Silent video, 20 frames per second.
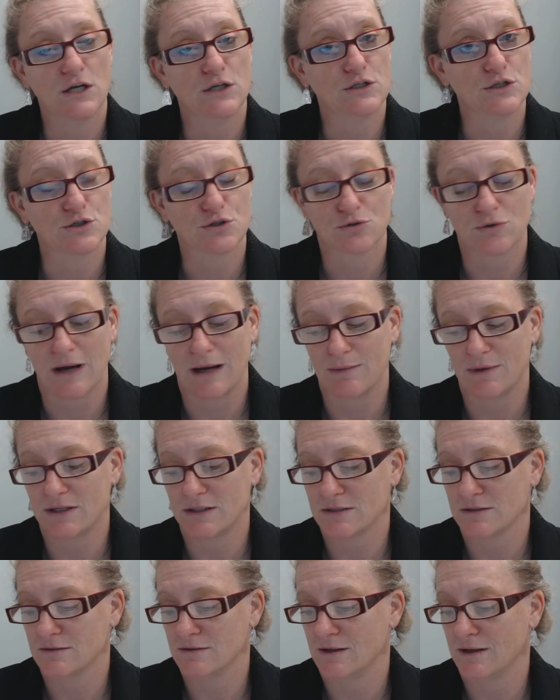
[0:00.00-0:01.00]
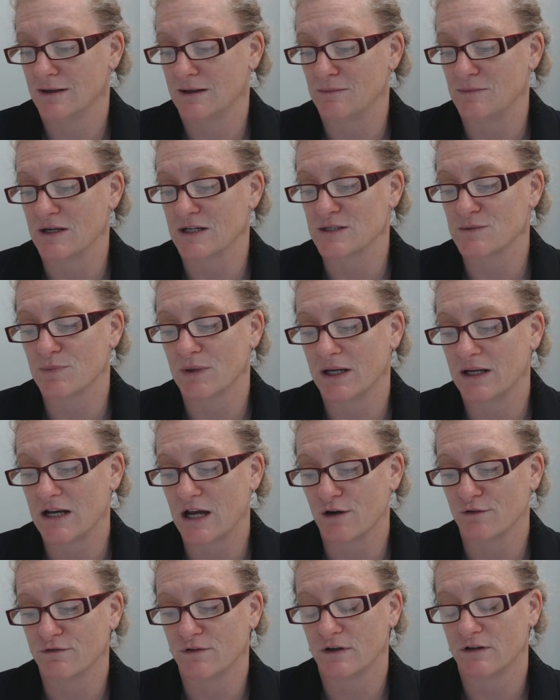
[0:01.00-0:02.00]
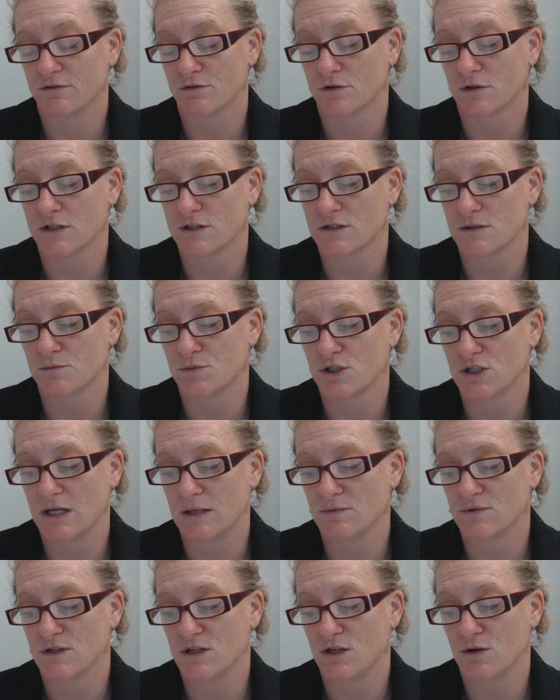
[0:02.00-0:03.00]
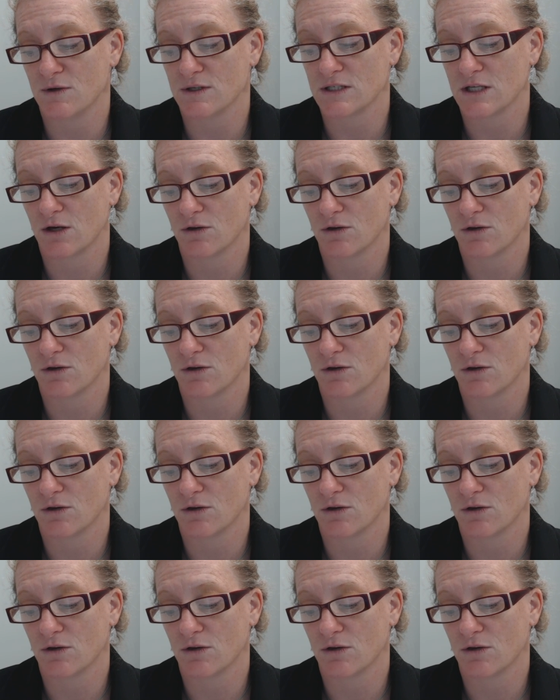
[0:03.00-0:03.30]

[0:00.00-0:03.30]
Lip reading: describe it, explain how federalism shapes the U.S.